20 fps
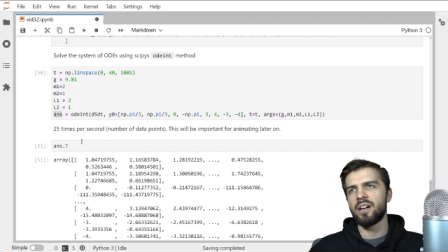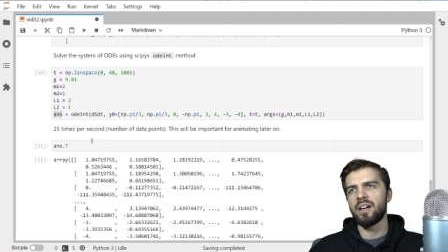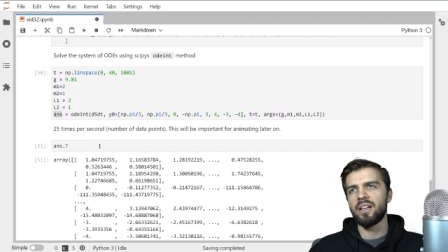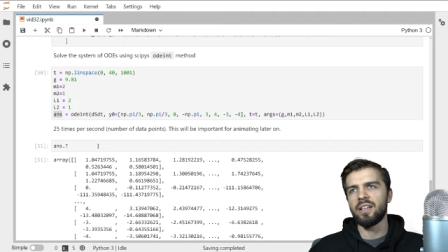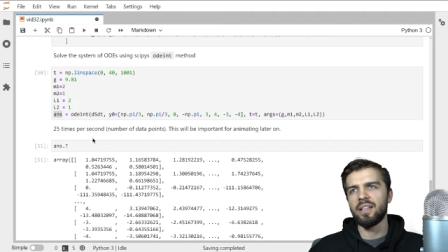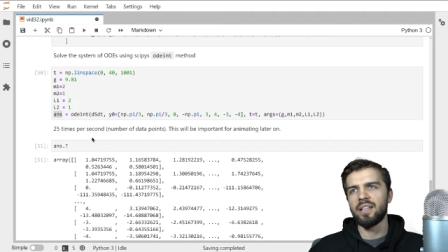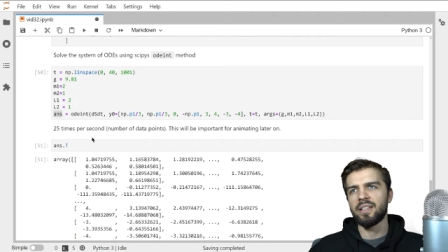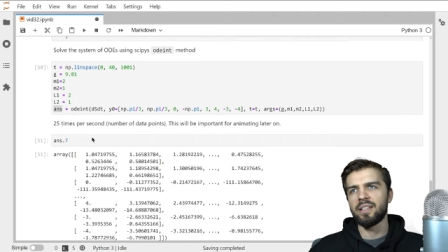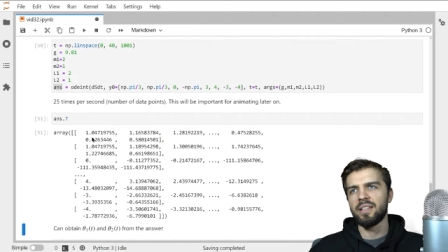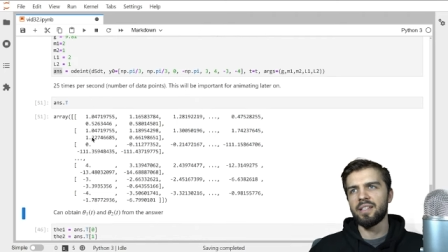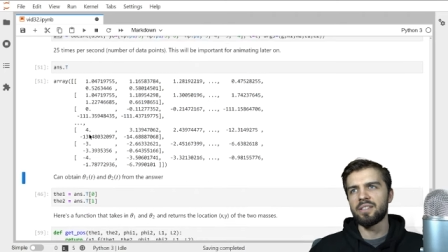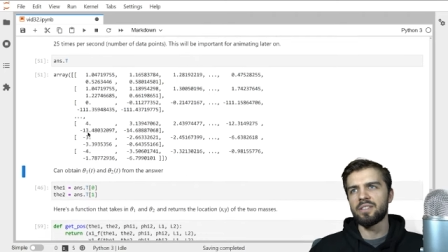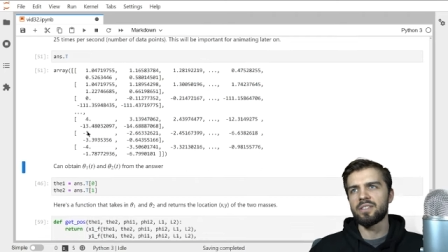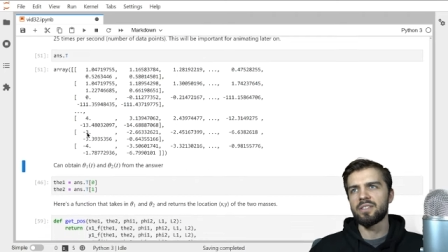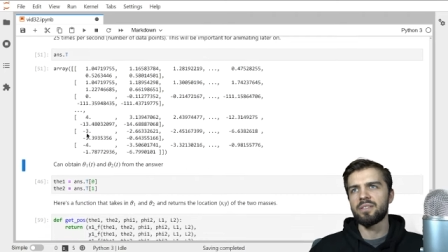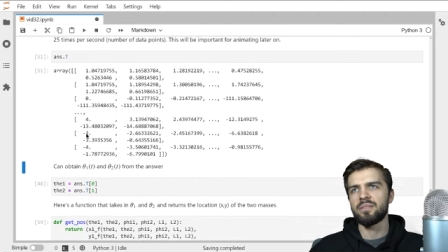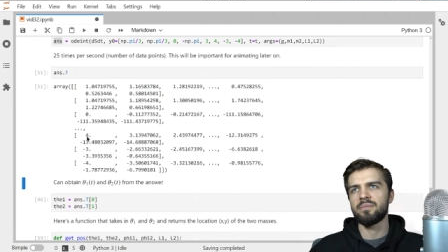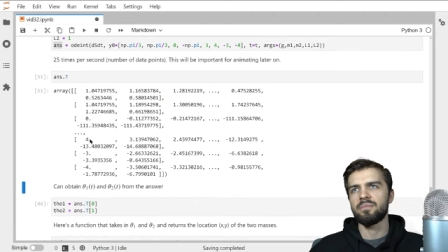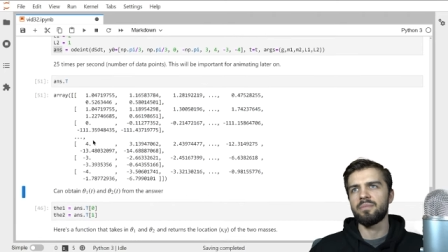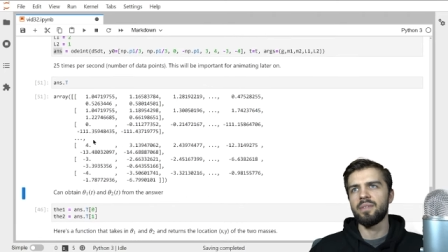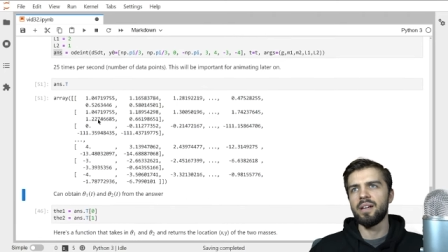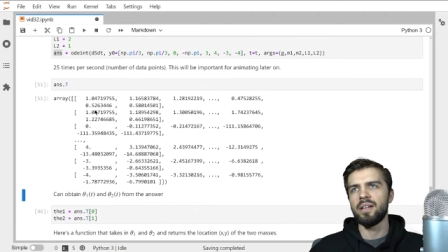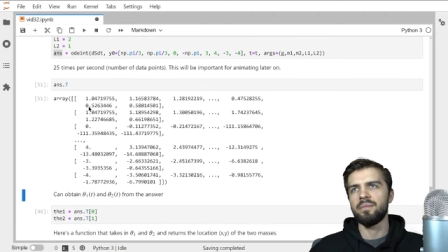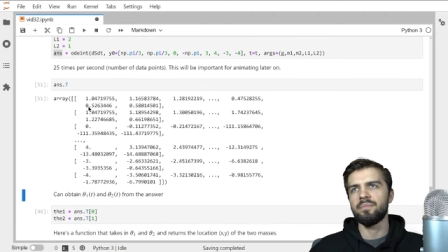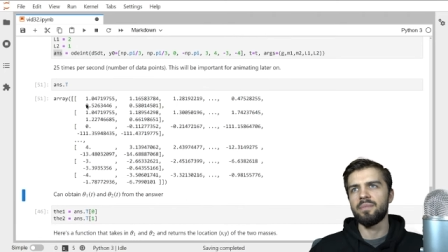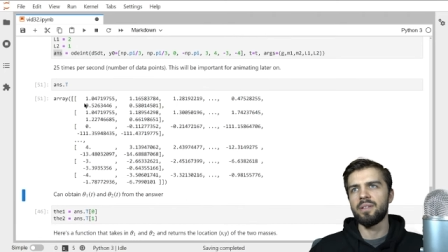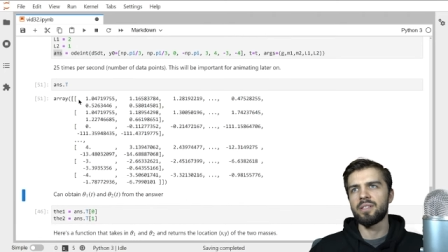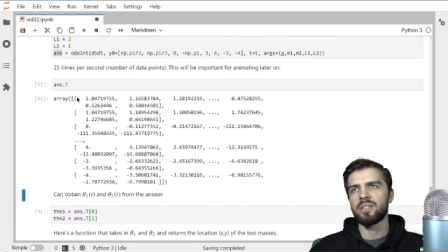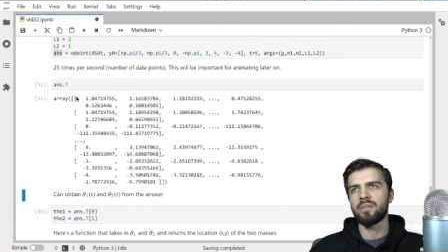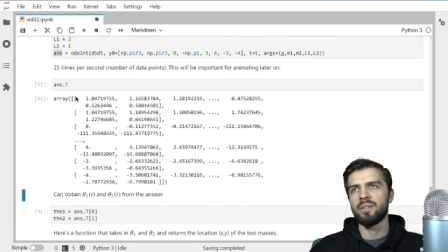kind of like this,
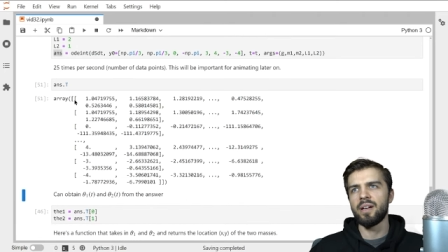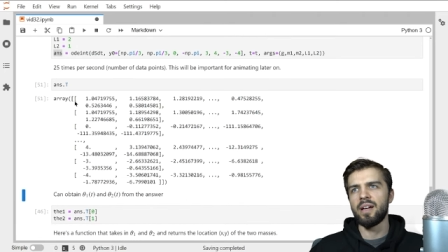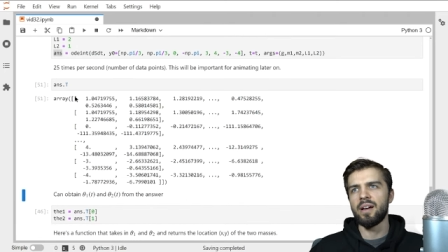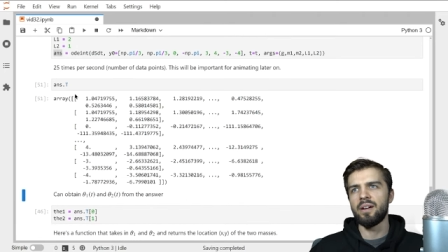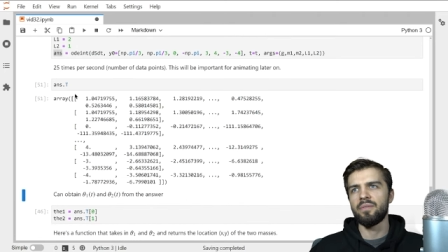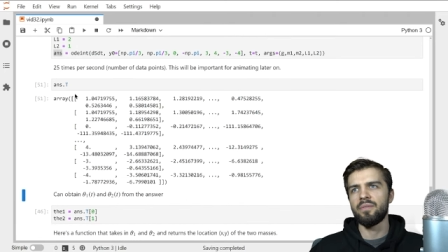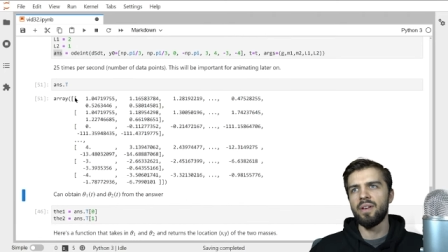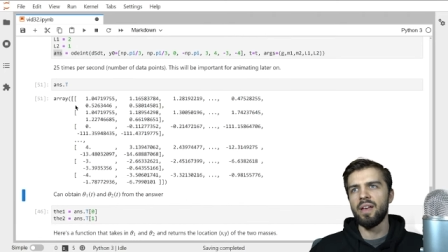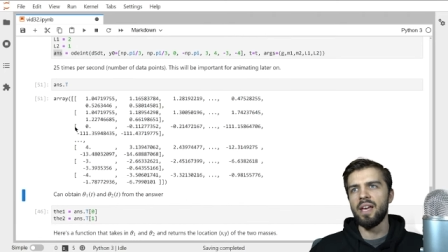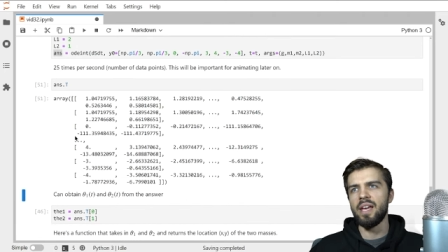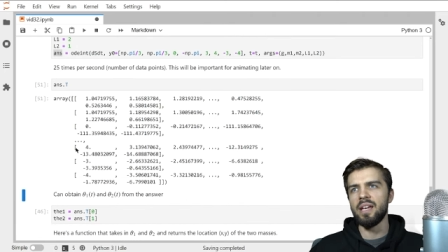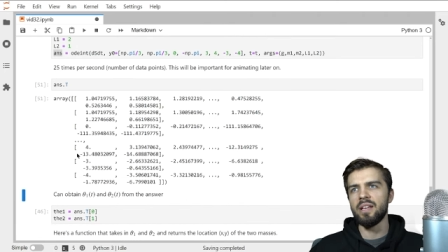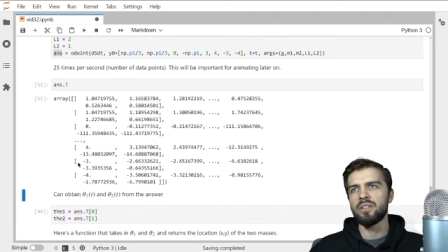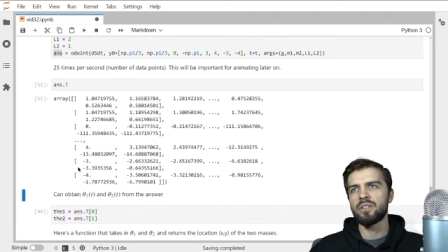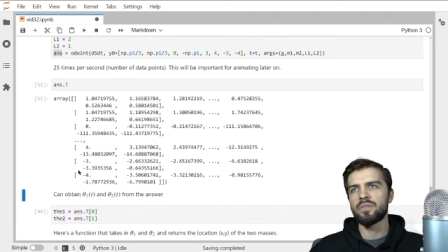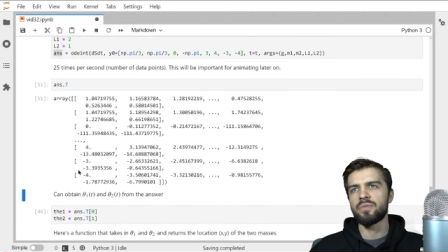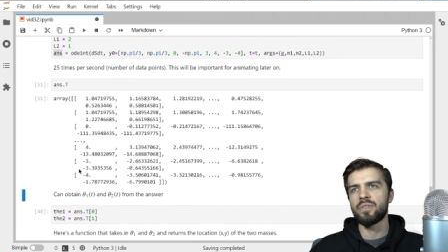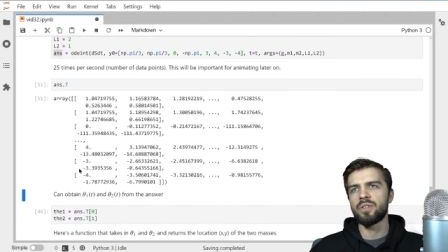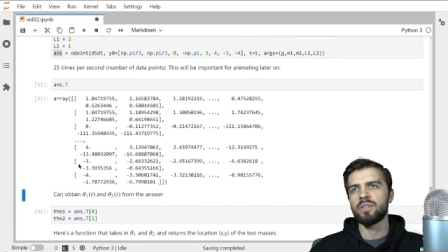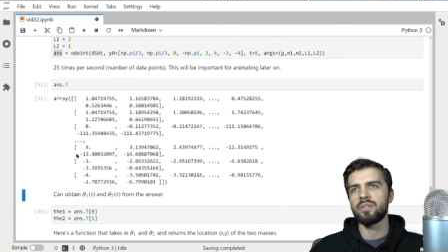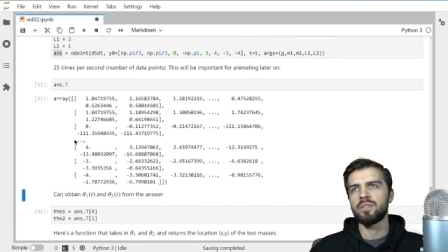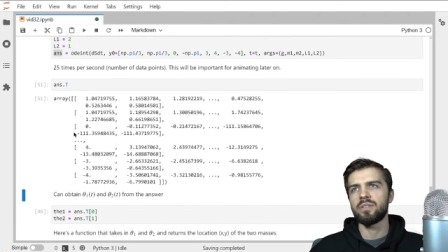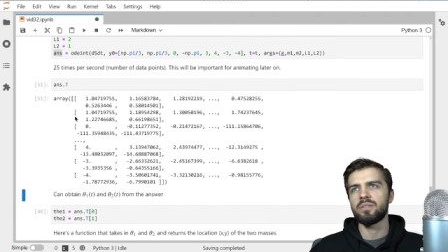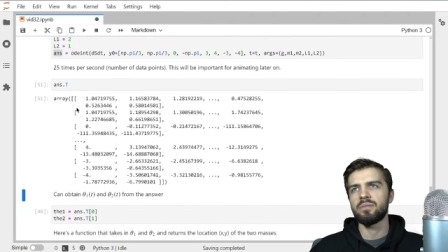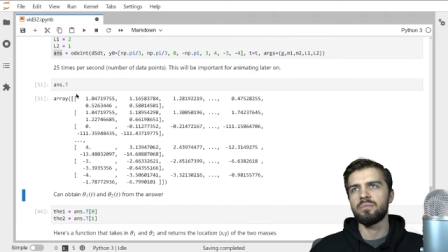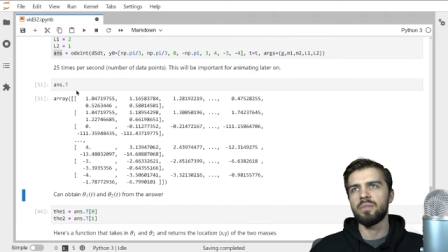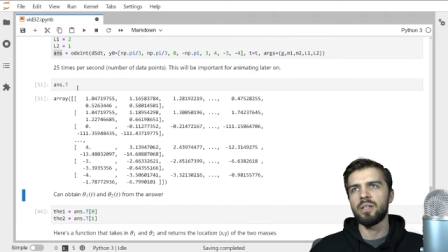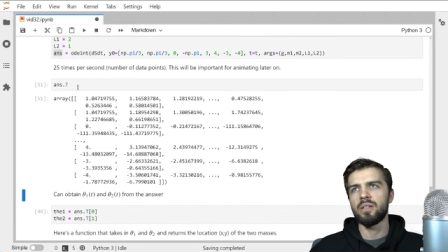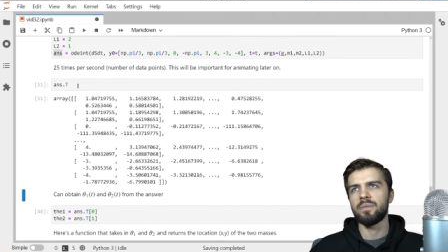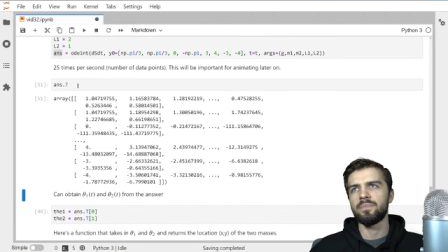right? And so I have eight different,
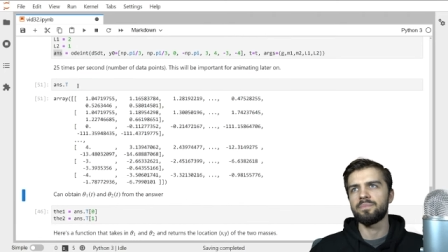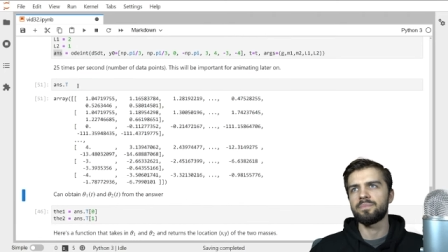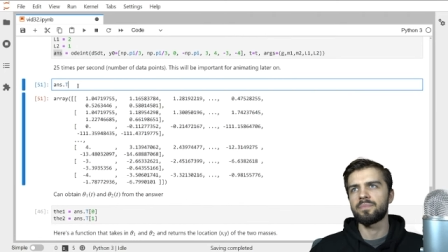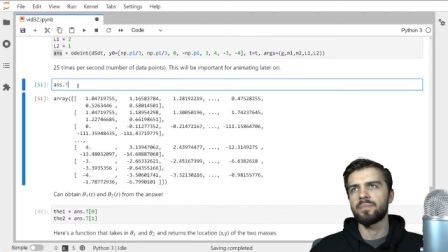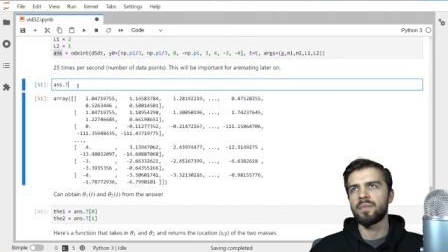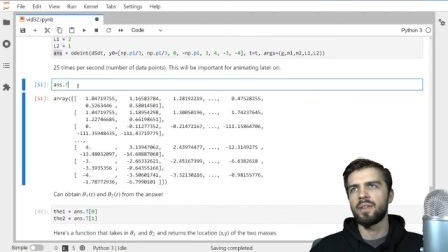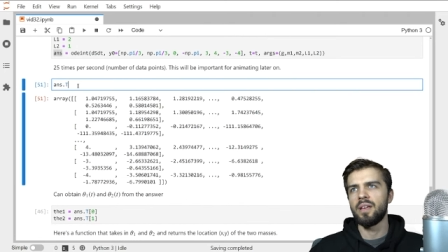well,